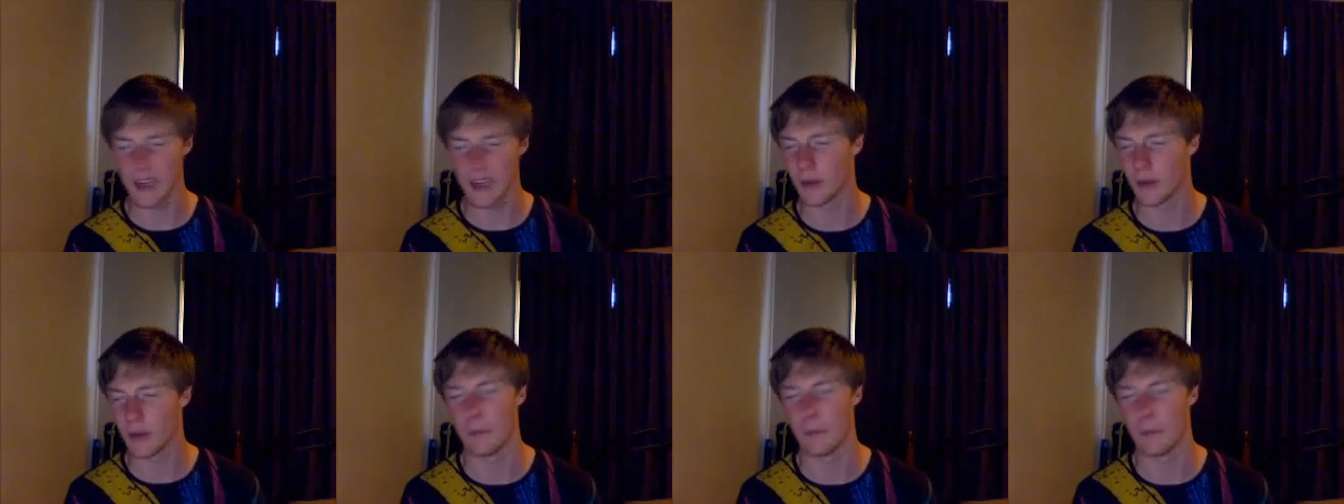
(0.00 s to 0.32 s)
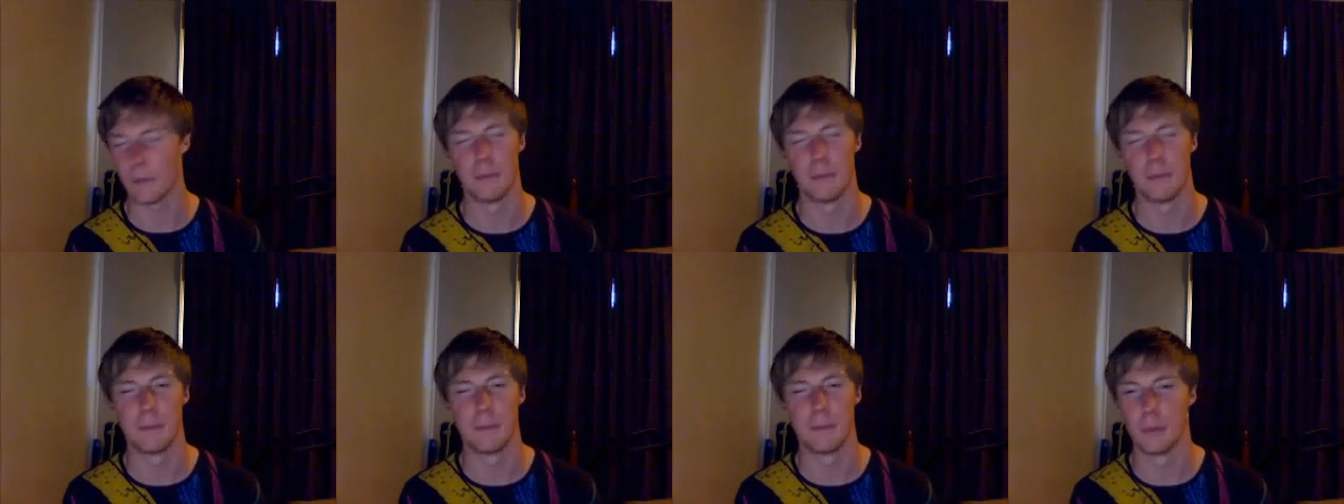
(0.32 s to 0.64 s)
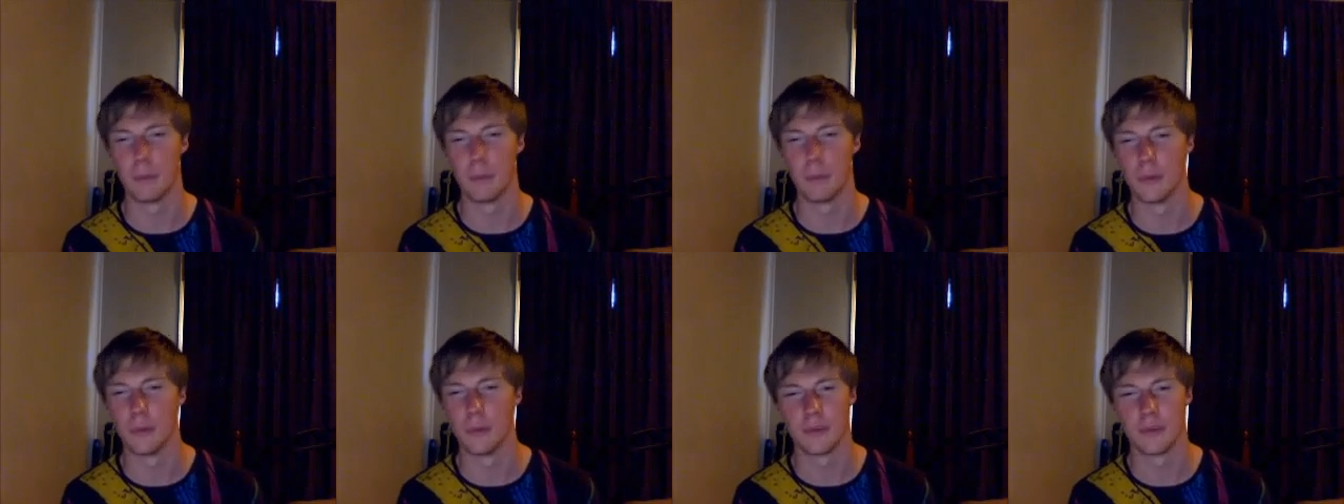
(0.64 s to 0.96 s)
he
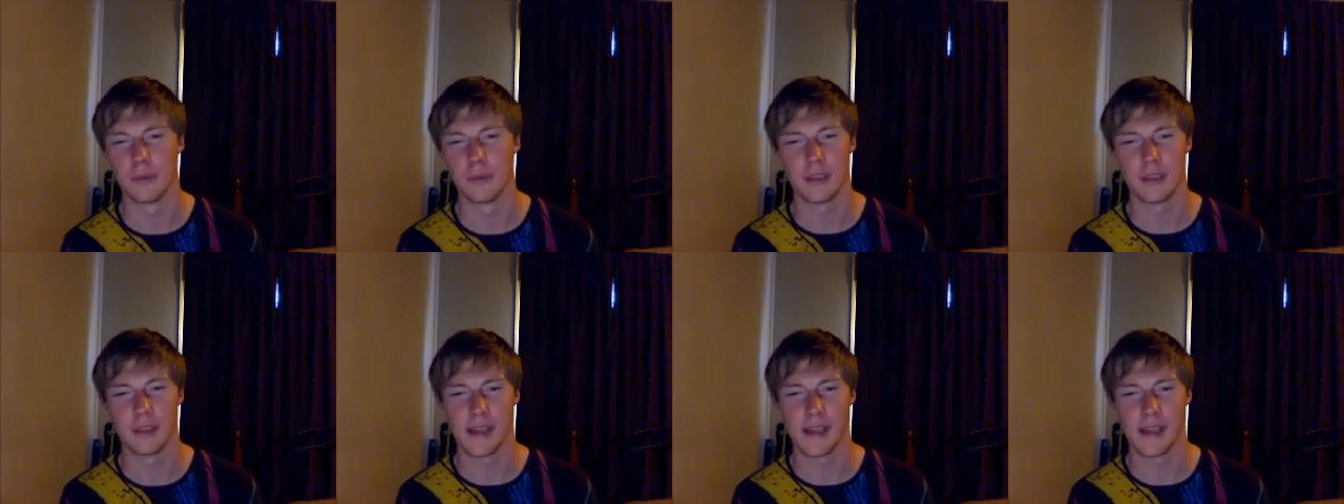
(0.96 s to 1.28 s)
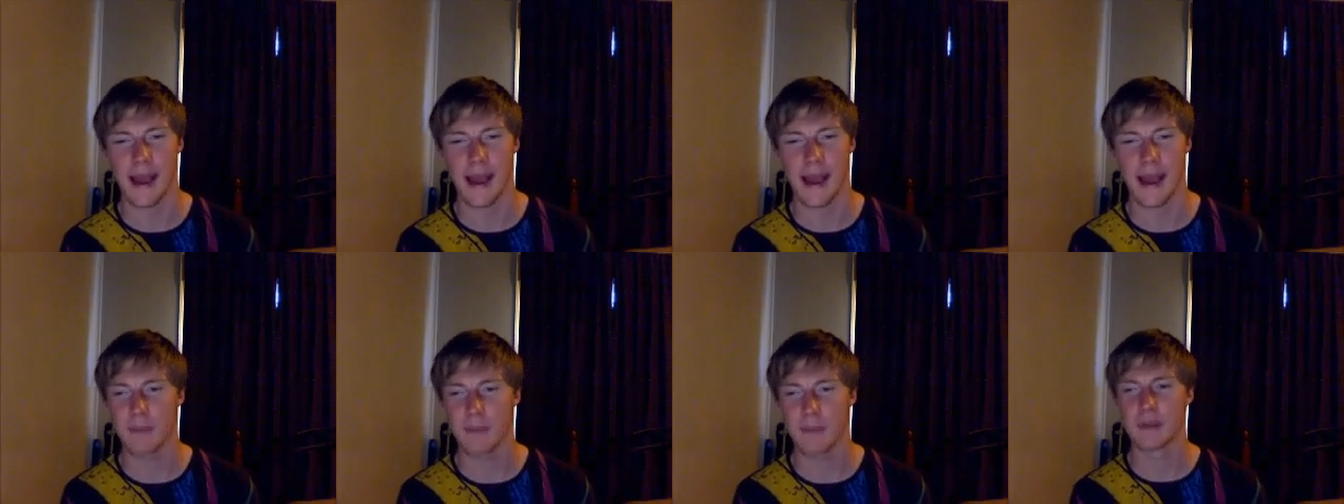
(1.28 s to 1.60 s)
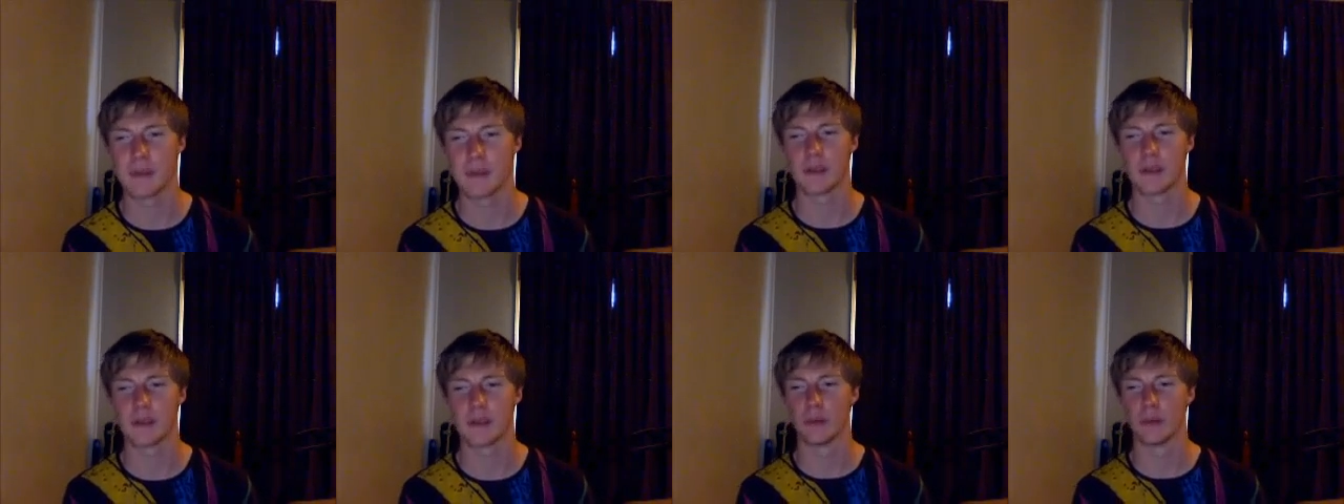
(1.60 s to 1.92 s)
got booed to
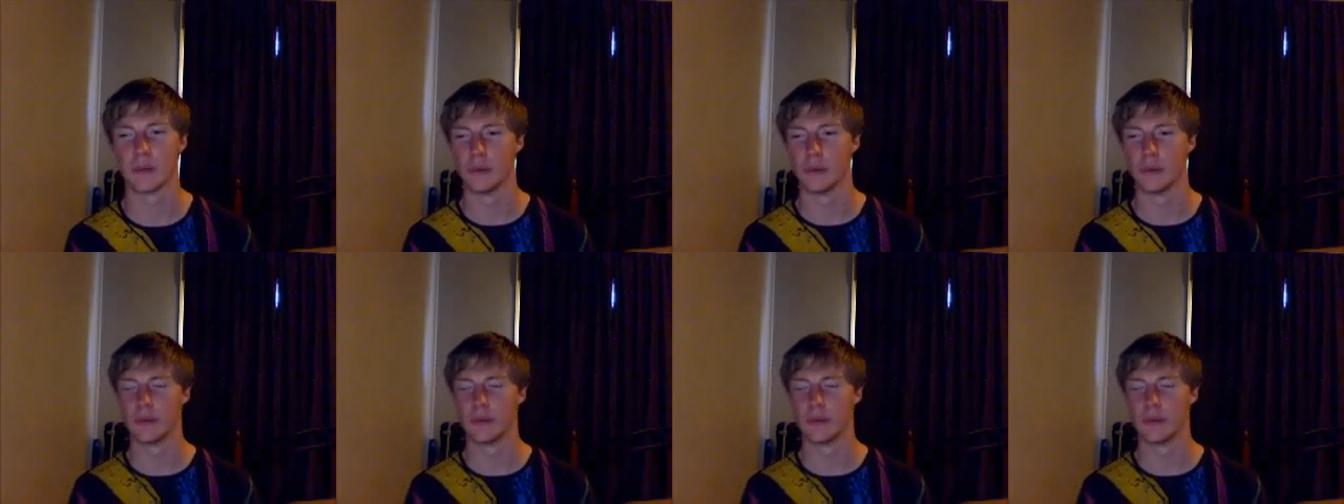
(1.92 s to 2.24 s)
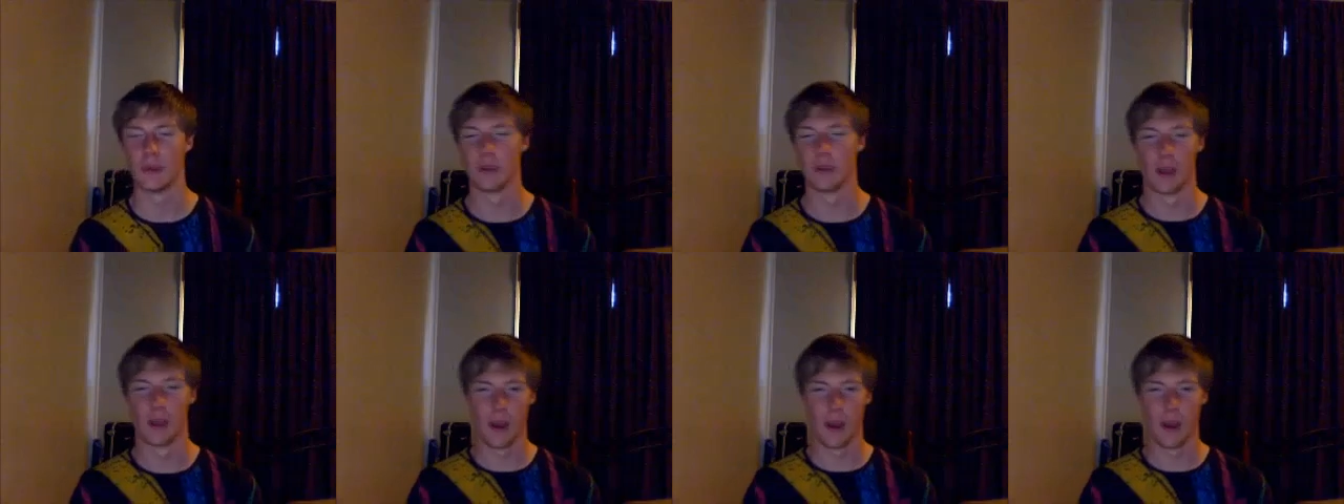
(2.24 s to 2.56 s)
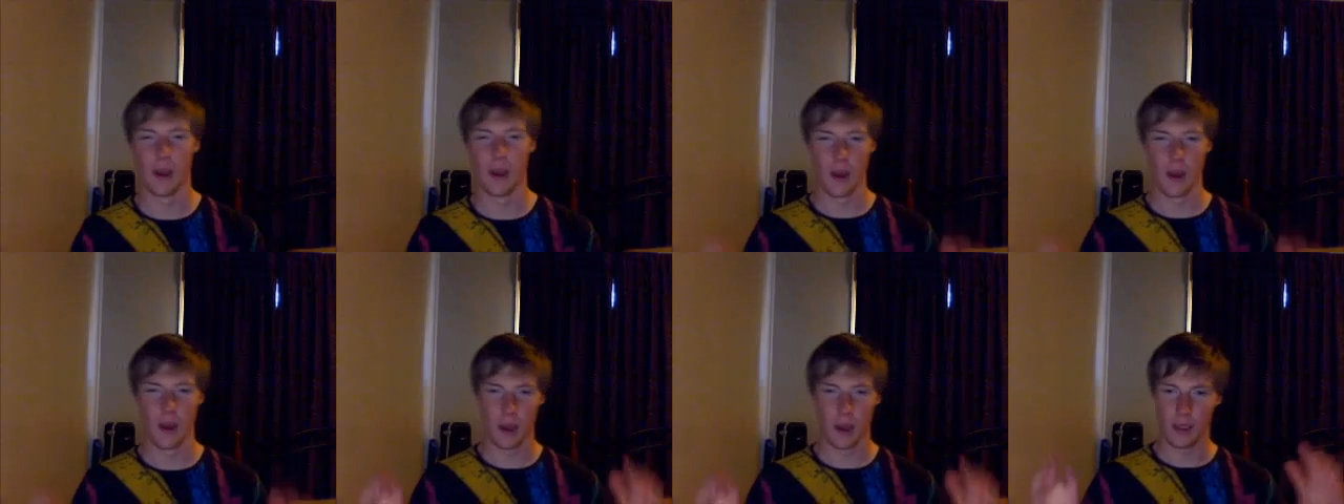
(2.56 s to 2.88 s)
the
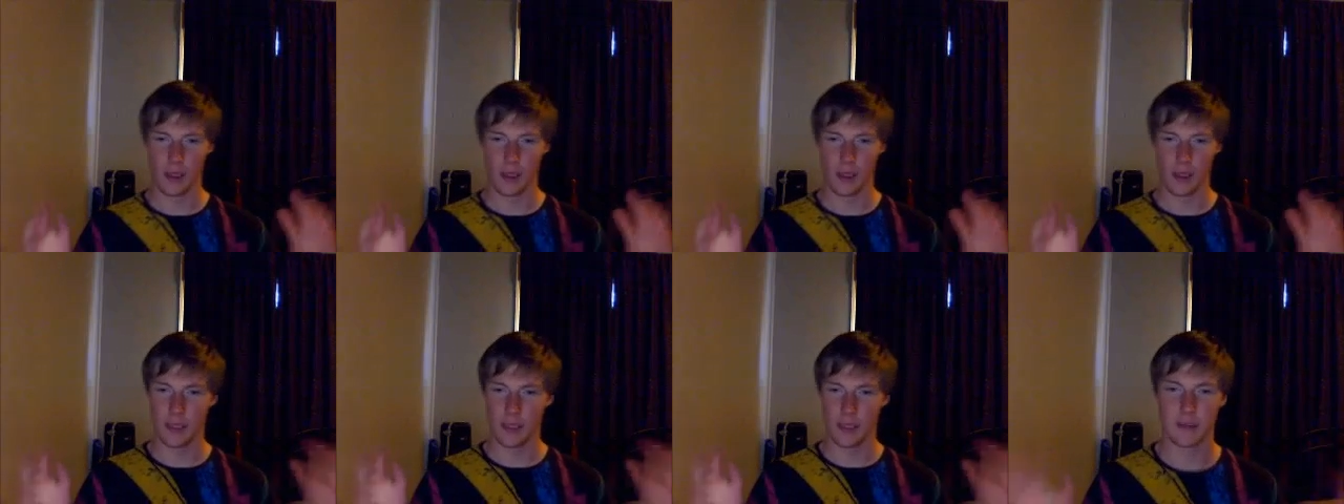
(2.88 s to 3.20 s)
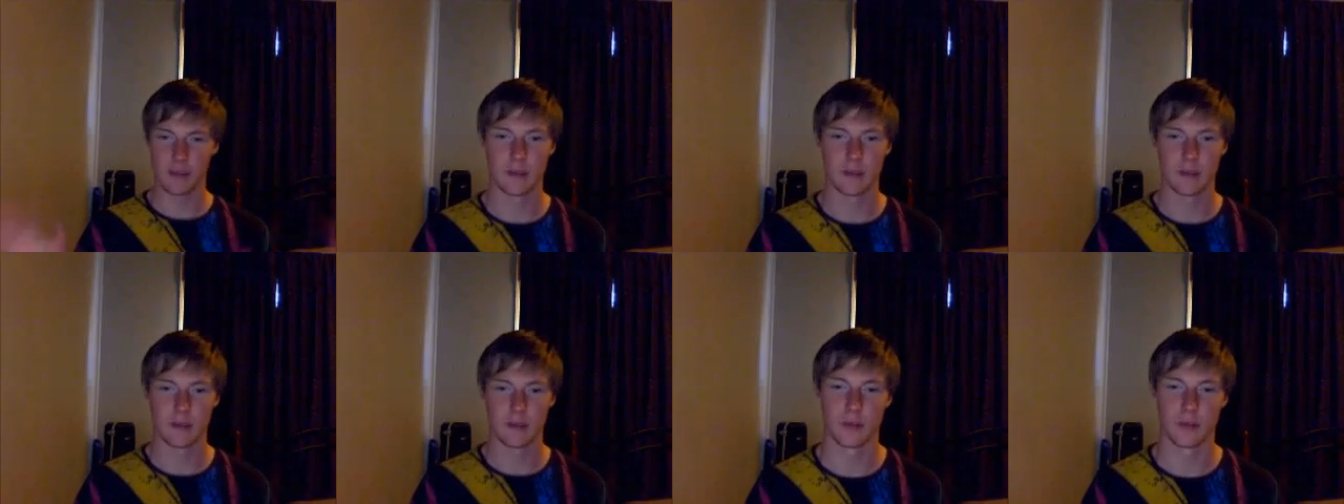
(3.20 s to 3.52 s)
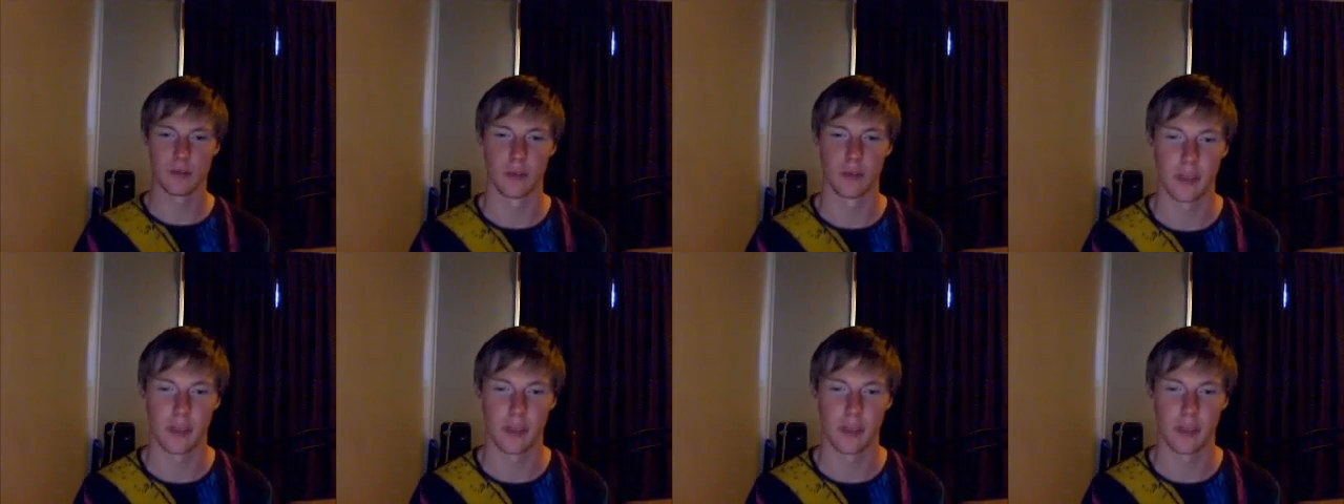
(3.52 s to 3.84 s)
absolute
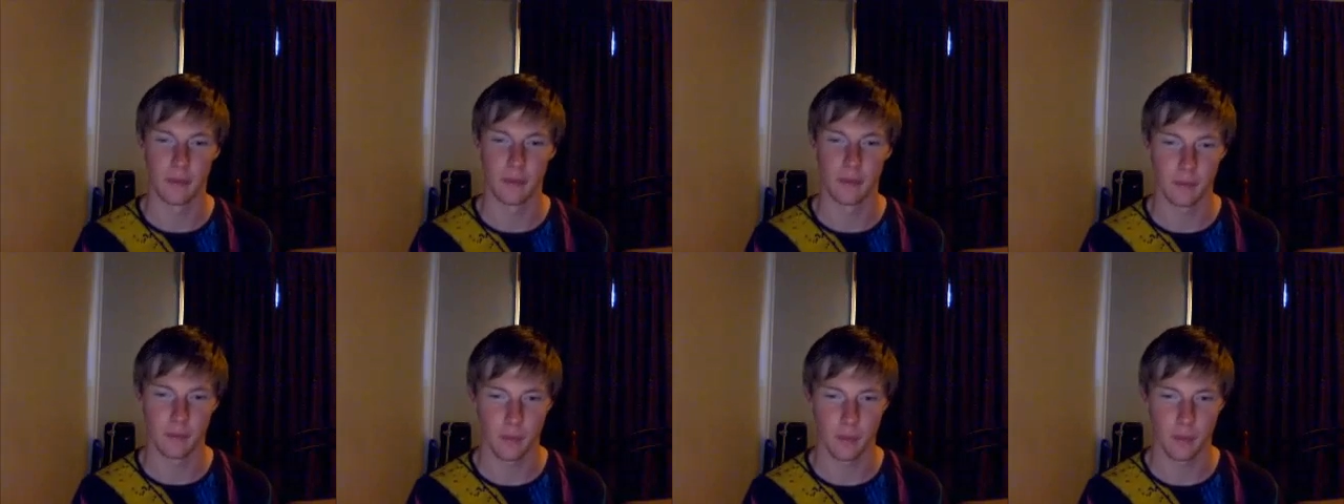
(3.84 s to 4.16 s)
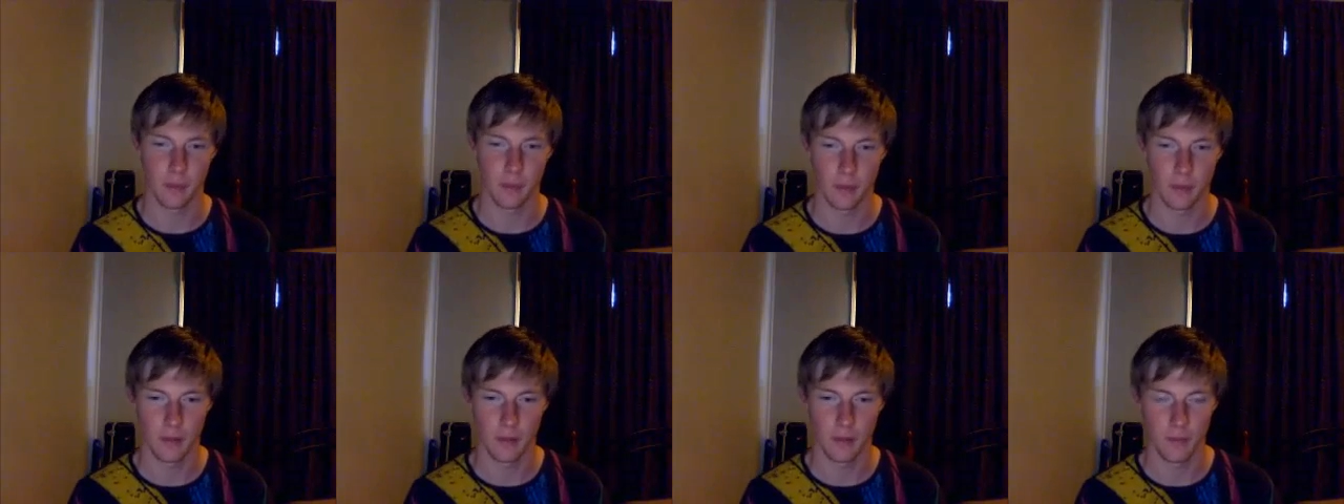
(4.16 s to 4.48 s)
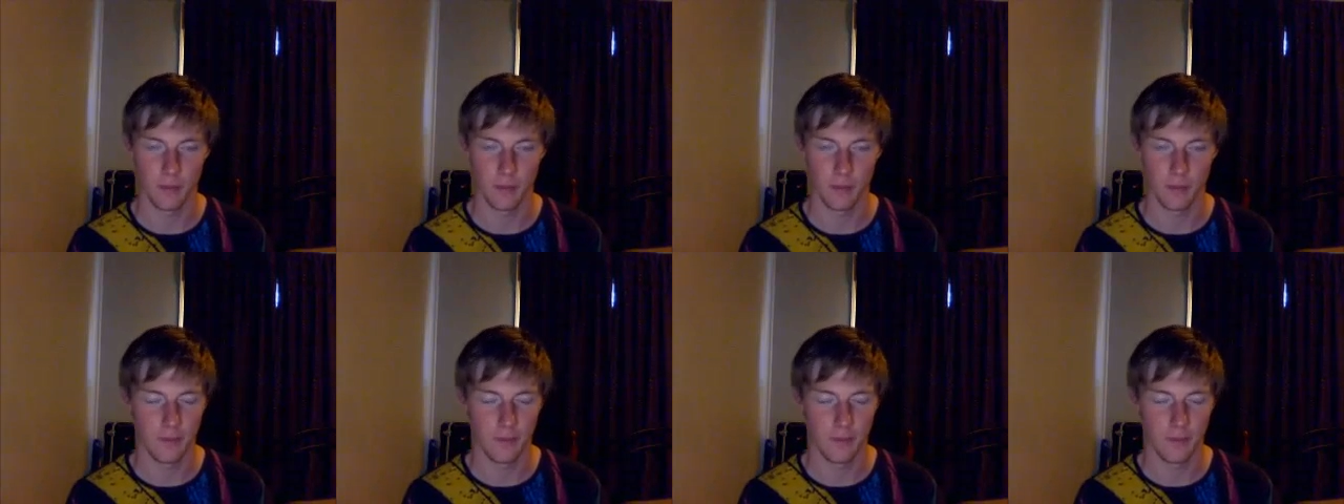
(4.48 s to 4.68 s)
extreme.